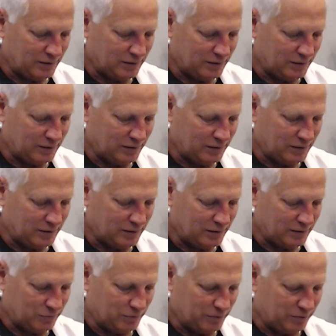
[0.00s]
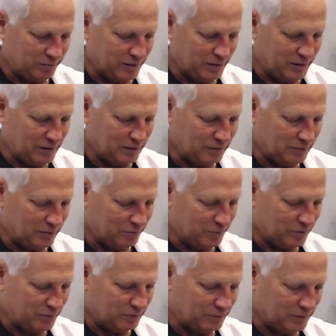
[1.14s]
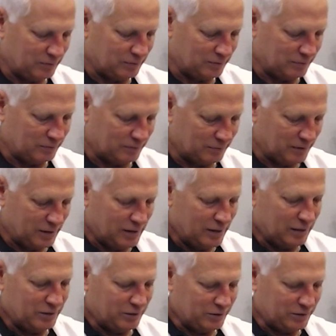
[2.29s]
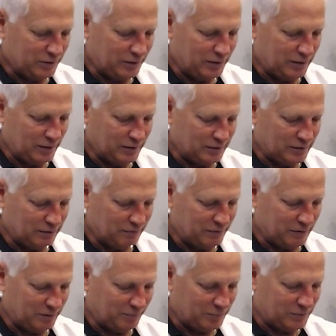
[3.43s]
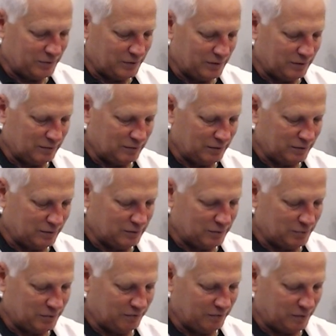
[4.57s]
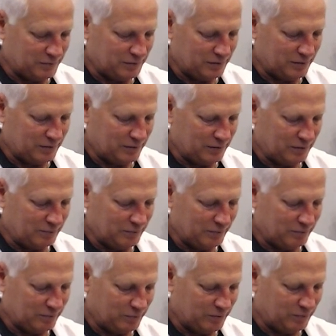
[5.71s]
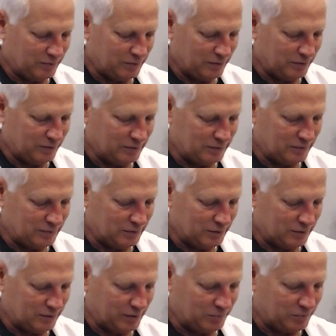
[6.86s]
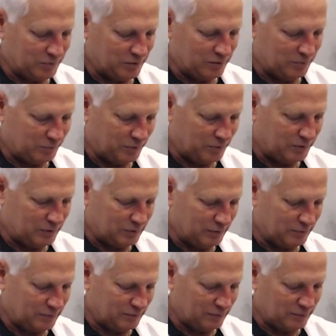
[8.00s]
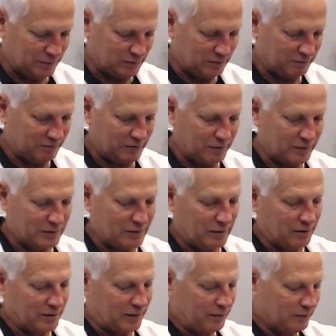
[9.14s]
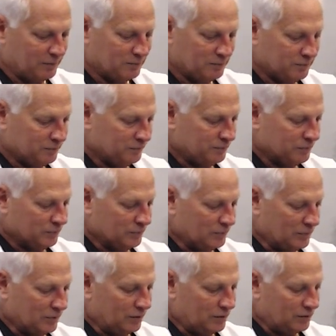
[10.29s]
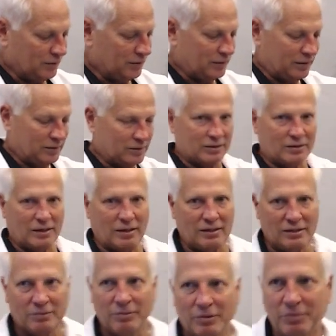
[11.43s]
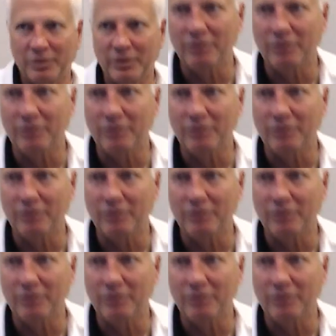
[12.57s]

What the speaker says: on the walls where it remains while the pressure bends. Additionally, less than 50% or as little as 25% of the air will remove. Says the correct procedure purge says the following step. Okay. Oh, and this must be